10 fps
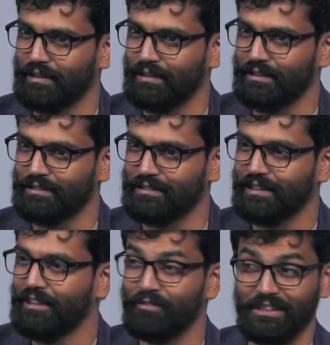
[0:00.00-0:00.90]
this.
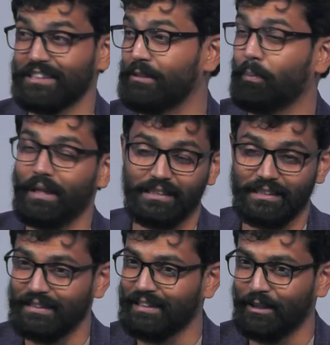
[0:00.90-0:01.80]
We're just
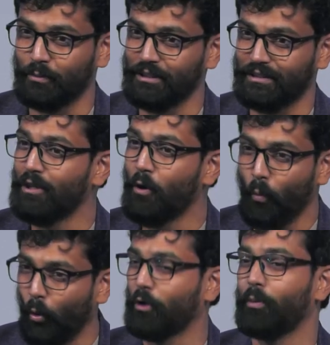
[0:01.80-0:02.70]
replacing that with
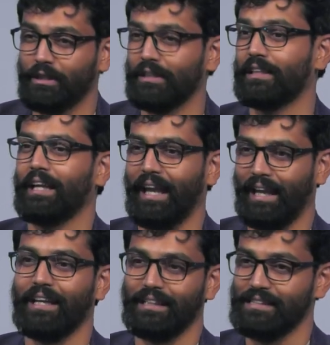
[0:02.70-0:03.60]
what we think
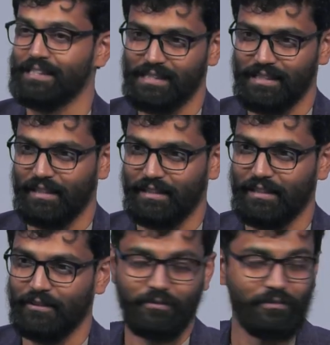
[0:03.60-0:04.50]
AI is right now.